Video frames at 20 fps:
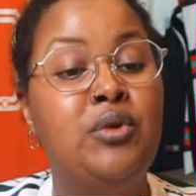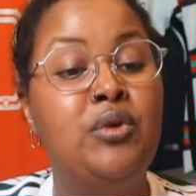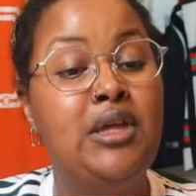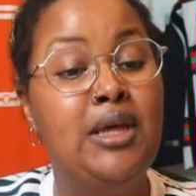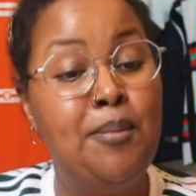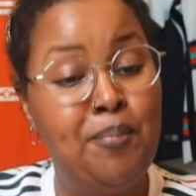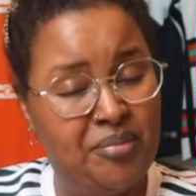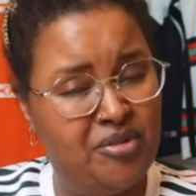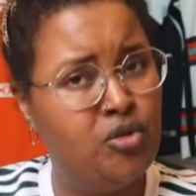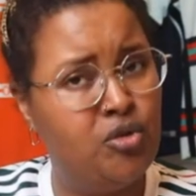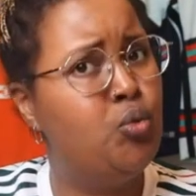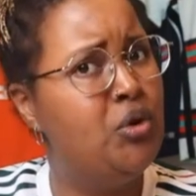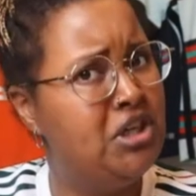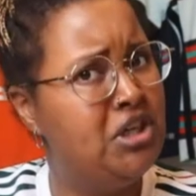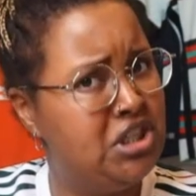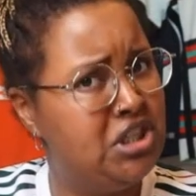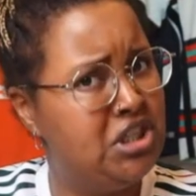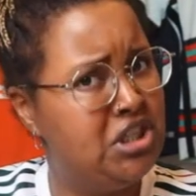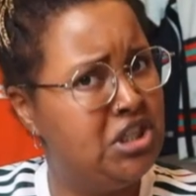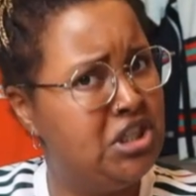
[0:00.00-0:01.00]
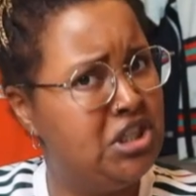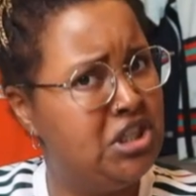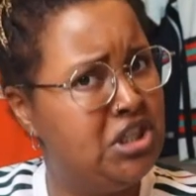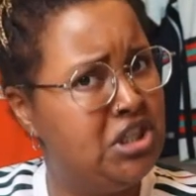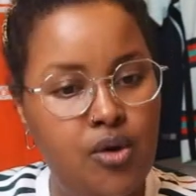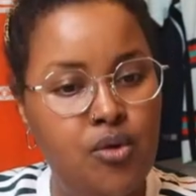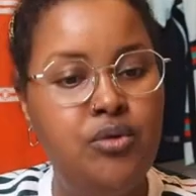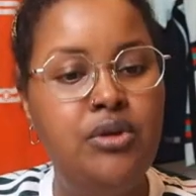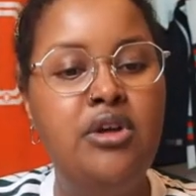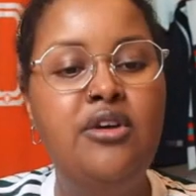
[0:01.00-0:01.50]
Ipswich
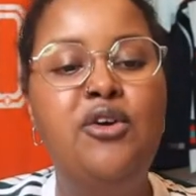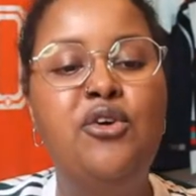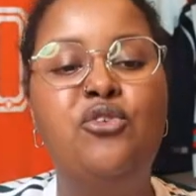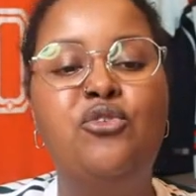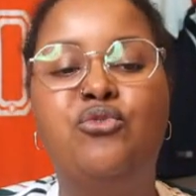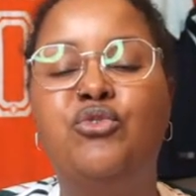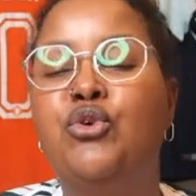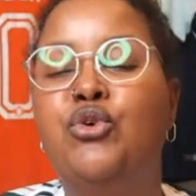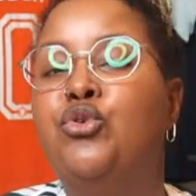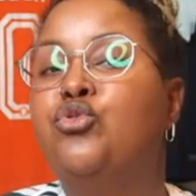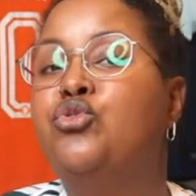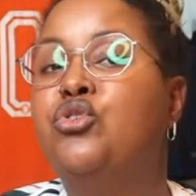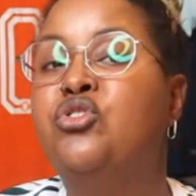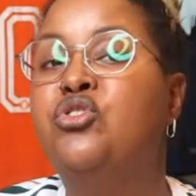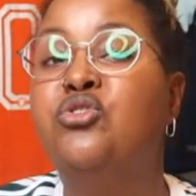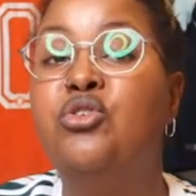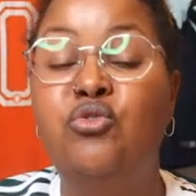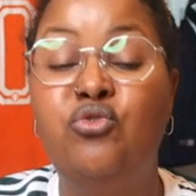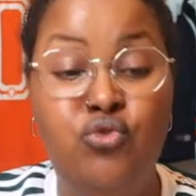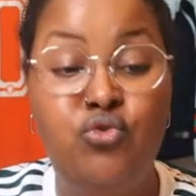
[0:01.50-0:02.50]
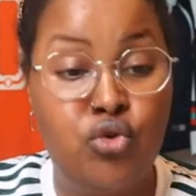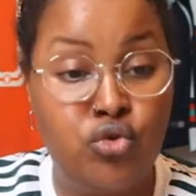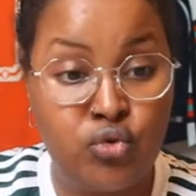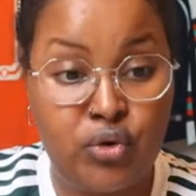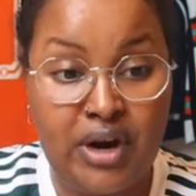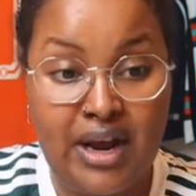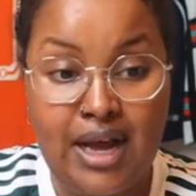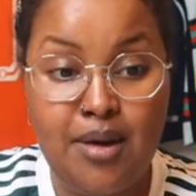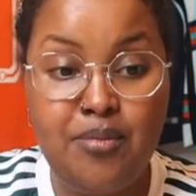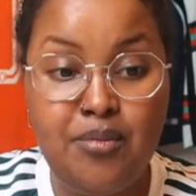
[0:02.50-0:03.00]
Town versus
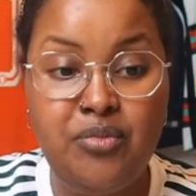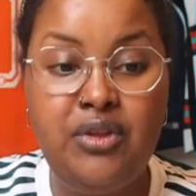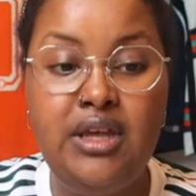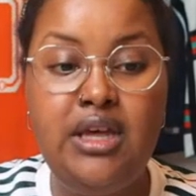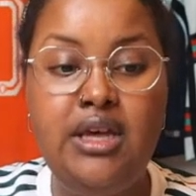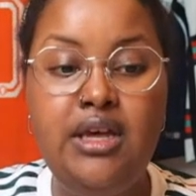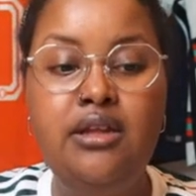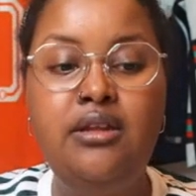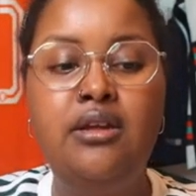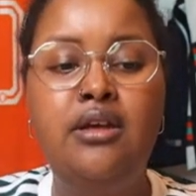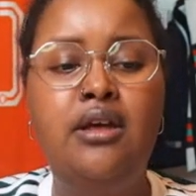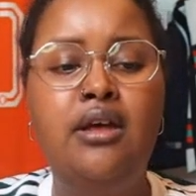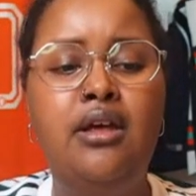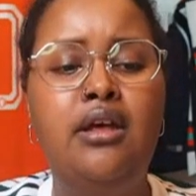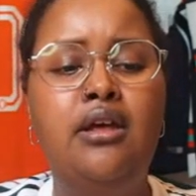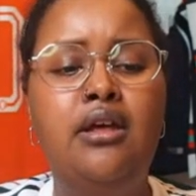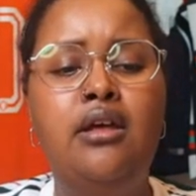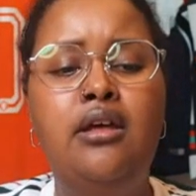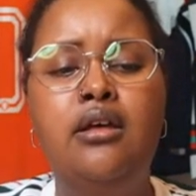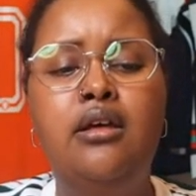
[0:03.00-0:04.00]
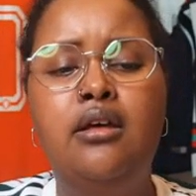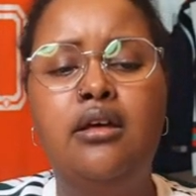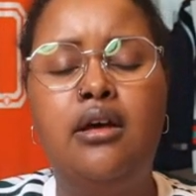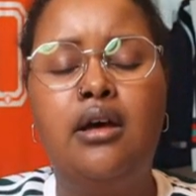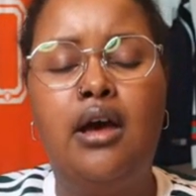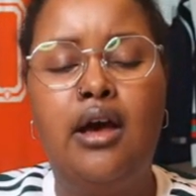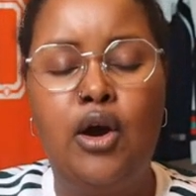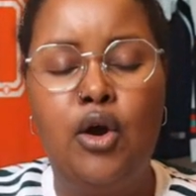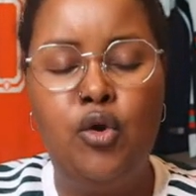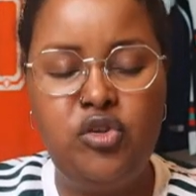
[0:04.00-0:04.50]
Wolverhampton.
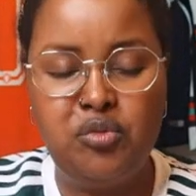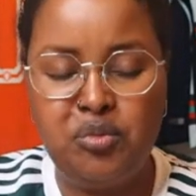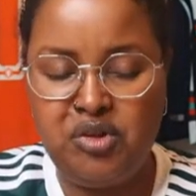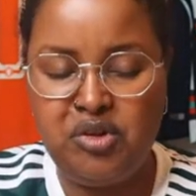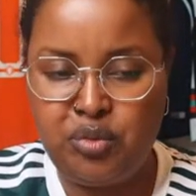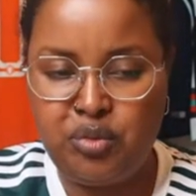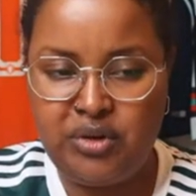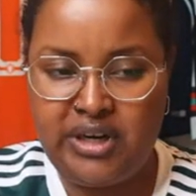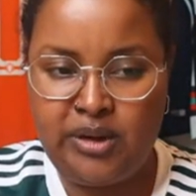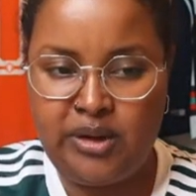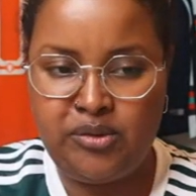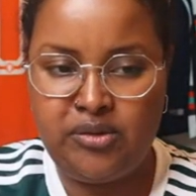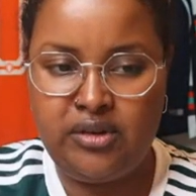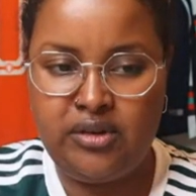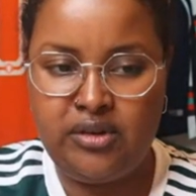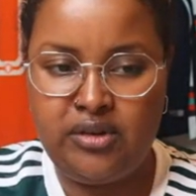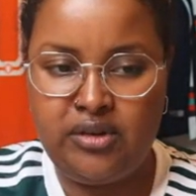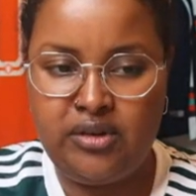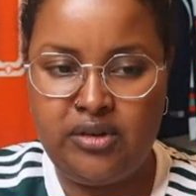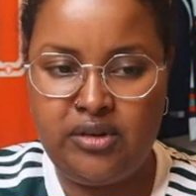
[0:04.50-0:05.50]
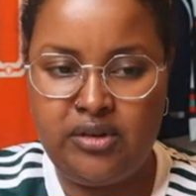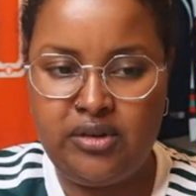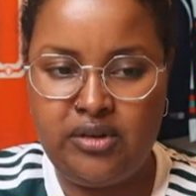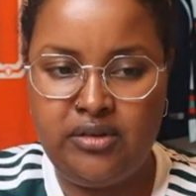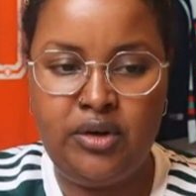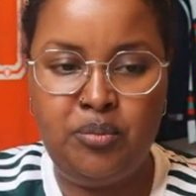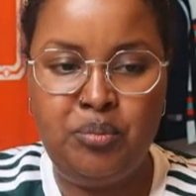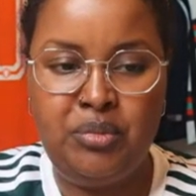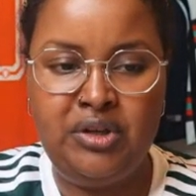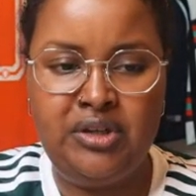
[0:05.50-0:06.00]
I always mispronounce this
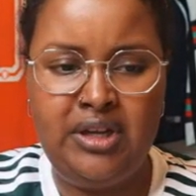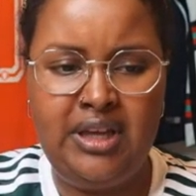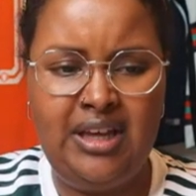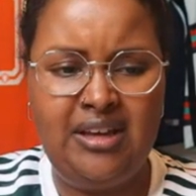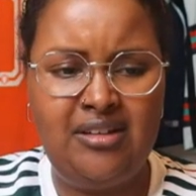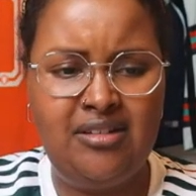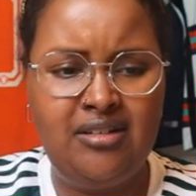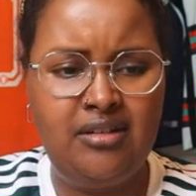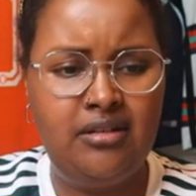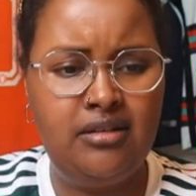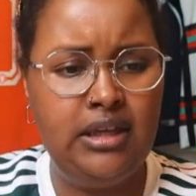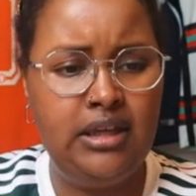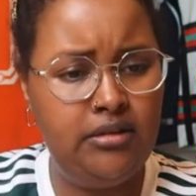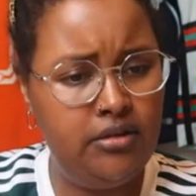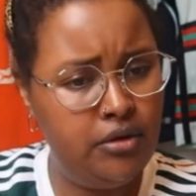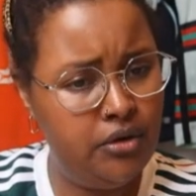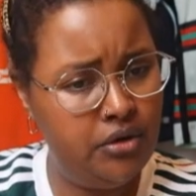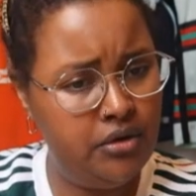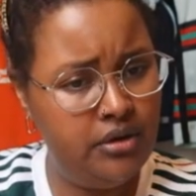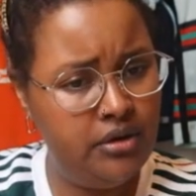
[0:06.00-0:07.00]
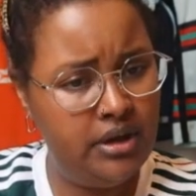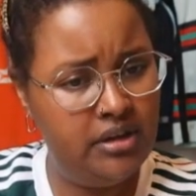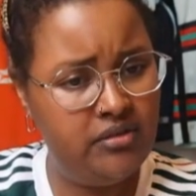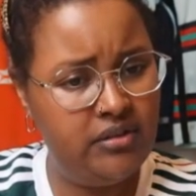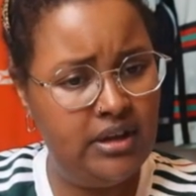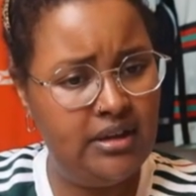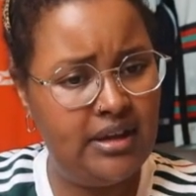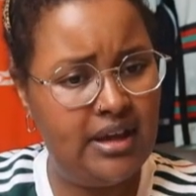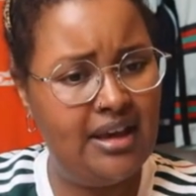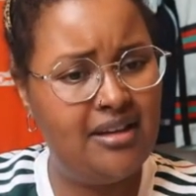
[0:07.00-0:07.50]
one, but Exeter? I
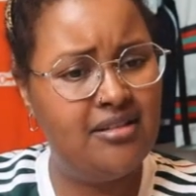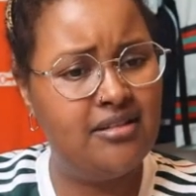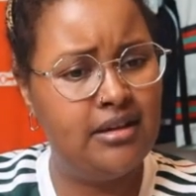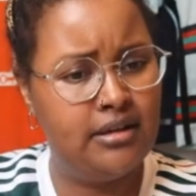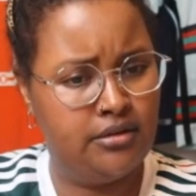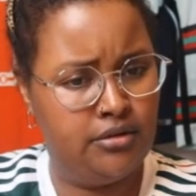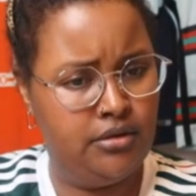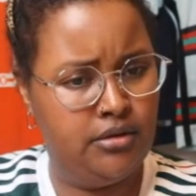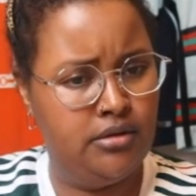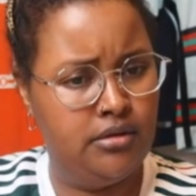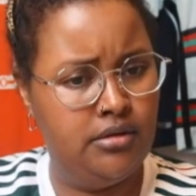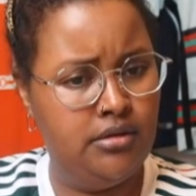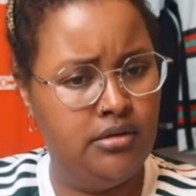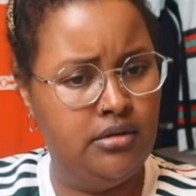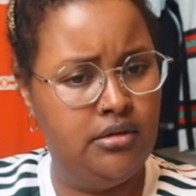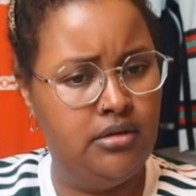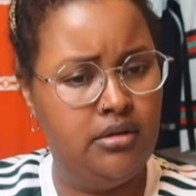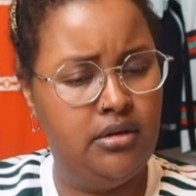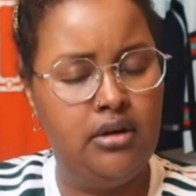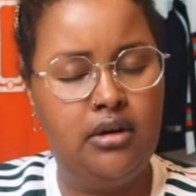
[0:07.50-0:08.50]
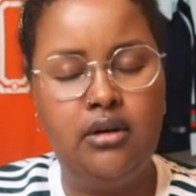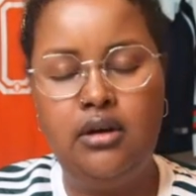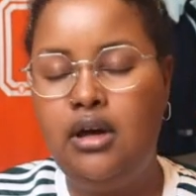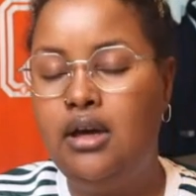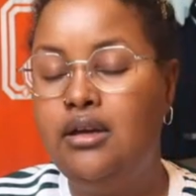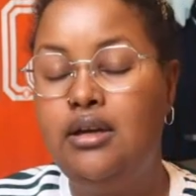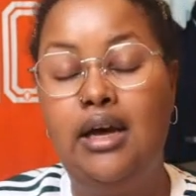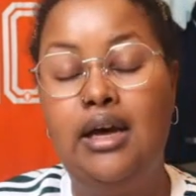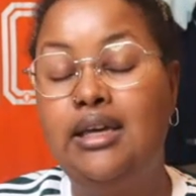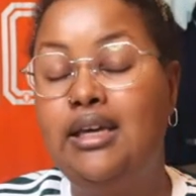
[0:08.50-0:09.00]
think Exeter.
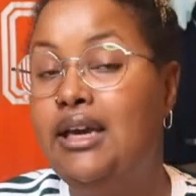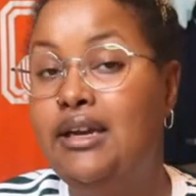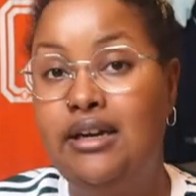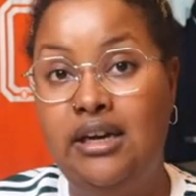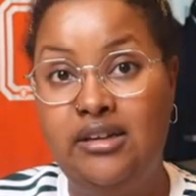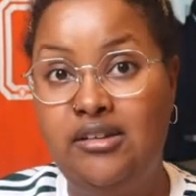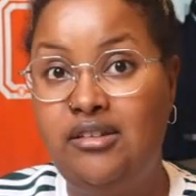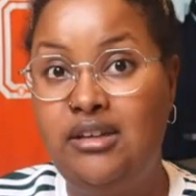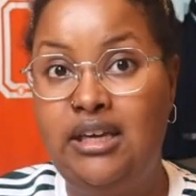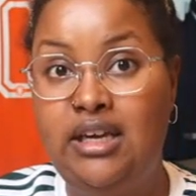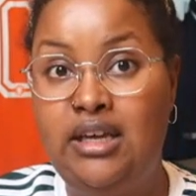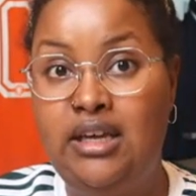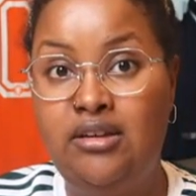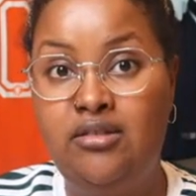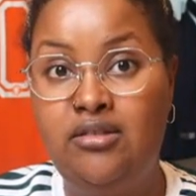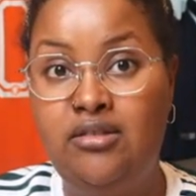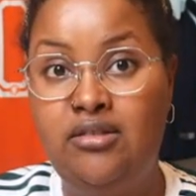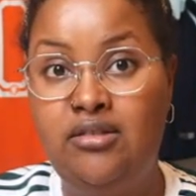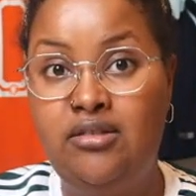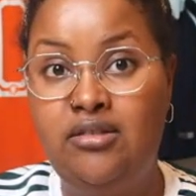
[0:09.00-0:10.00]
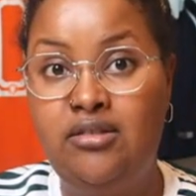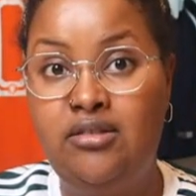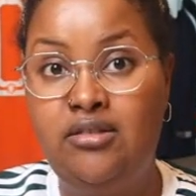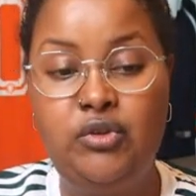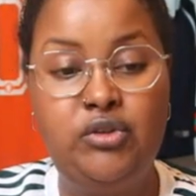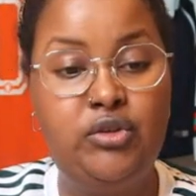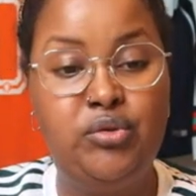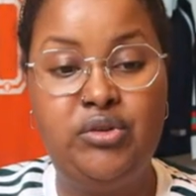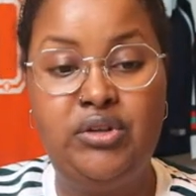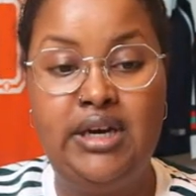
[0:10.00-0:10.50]
I cannot say it.
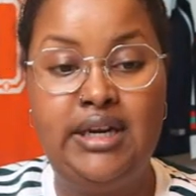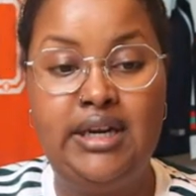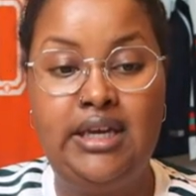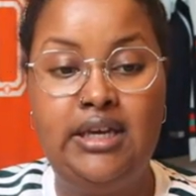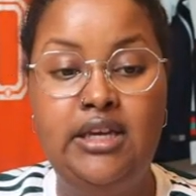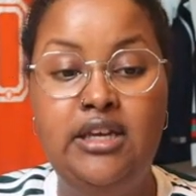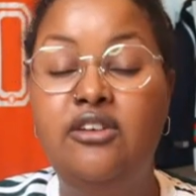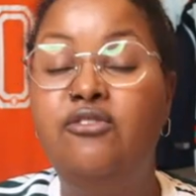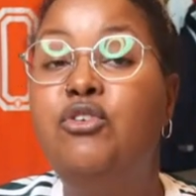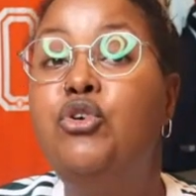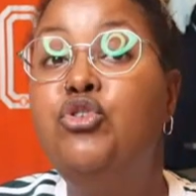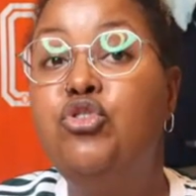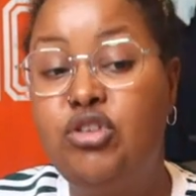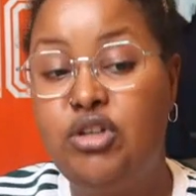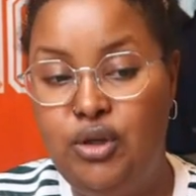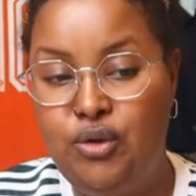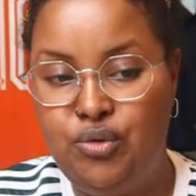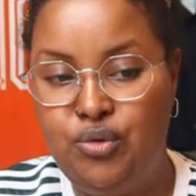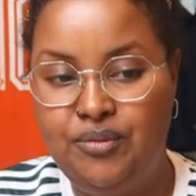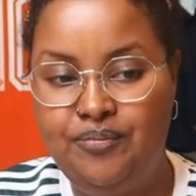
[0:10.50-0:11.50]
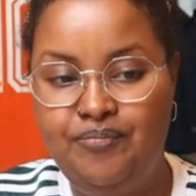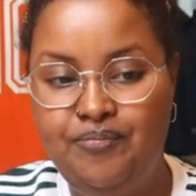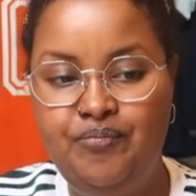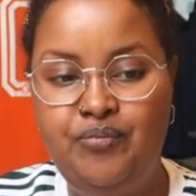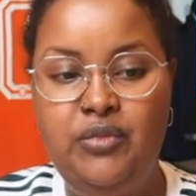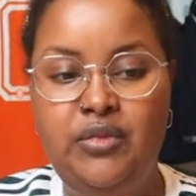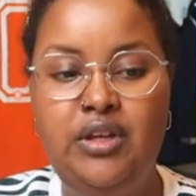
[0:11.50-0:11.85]
So sorry. Versus Luton.